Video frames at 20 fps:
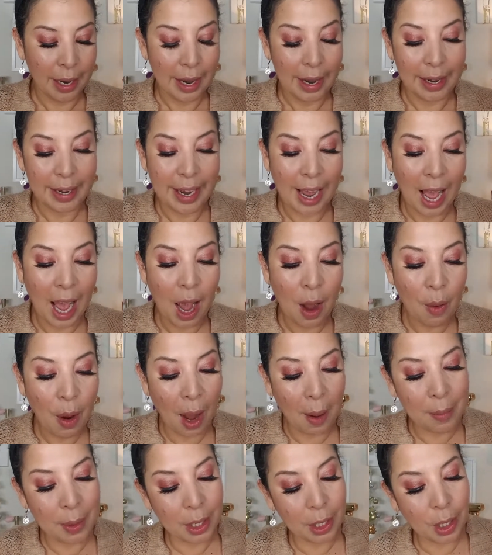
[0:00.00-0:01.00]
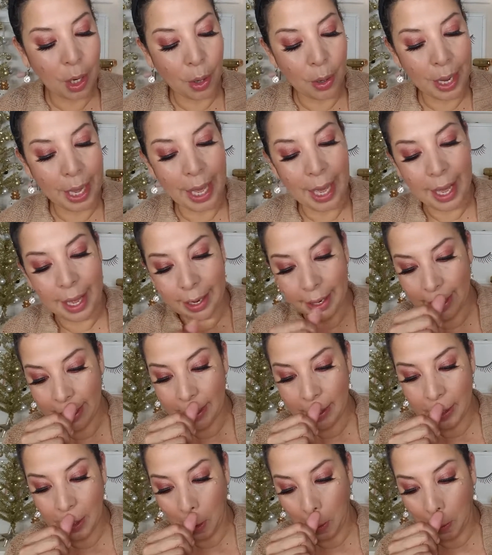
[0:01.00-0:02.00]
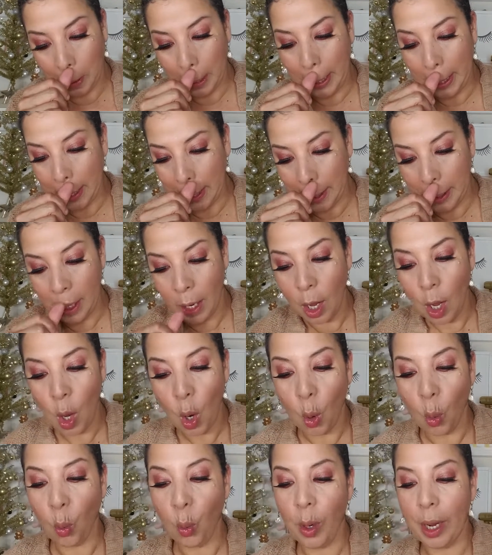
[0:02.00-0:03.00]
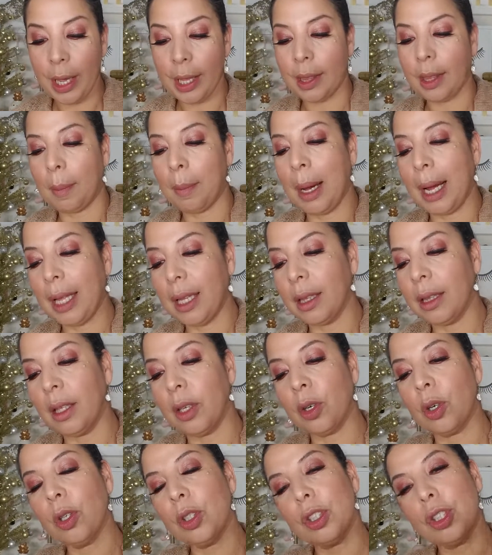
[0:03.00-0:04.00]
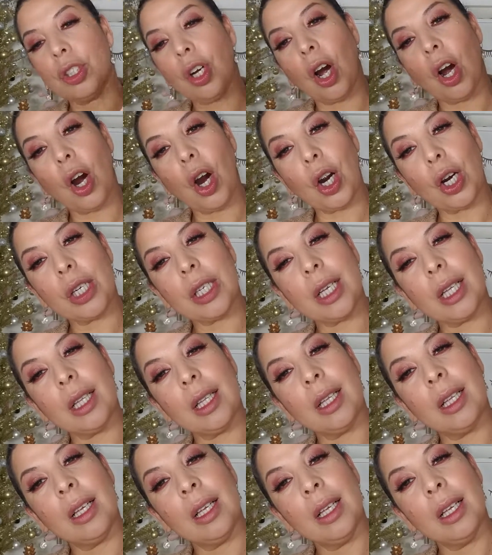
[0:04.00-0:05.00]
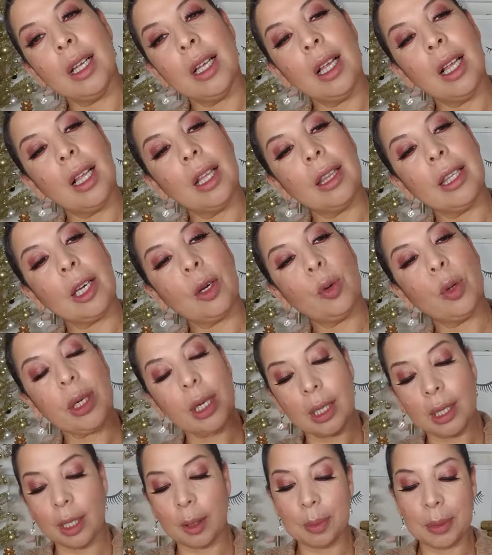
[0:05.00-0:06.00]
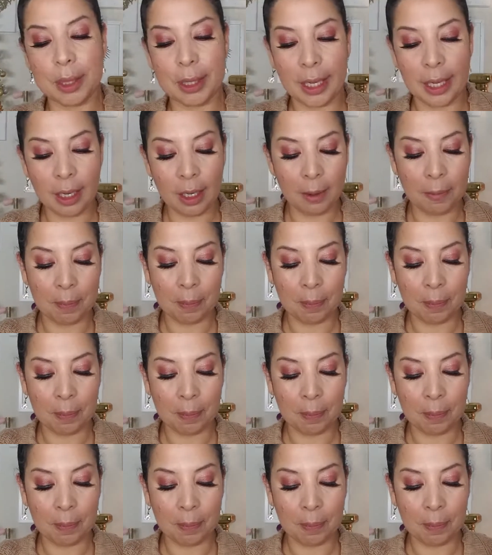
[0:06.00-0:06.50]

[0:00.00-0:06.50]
Now I'm going to go ahead and go in with my little Tarte liquid lipstick.